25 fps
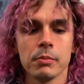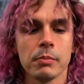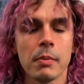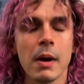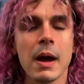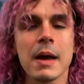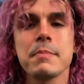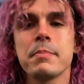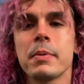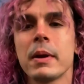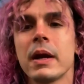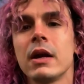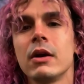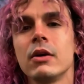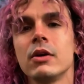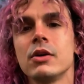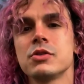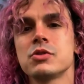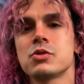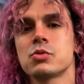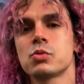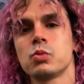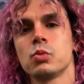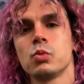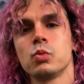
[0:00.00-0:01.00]
my
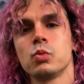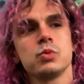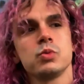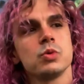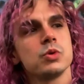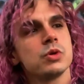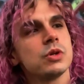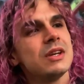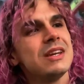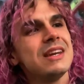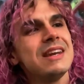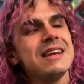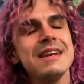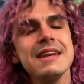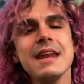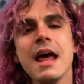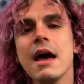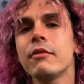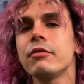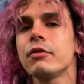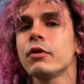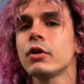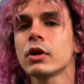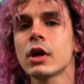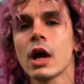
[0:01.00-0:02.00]
parents
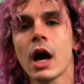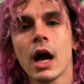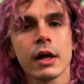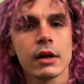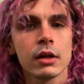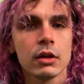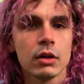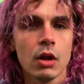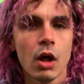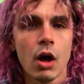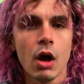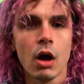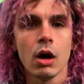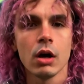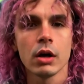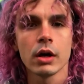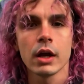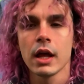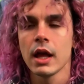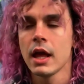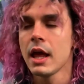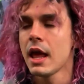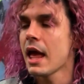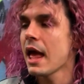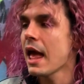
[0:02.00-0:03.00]
never got along.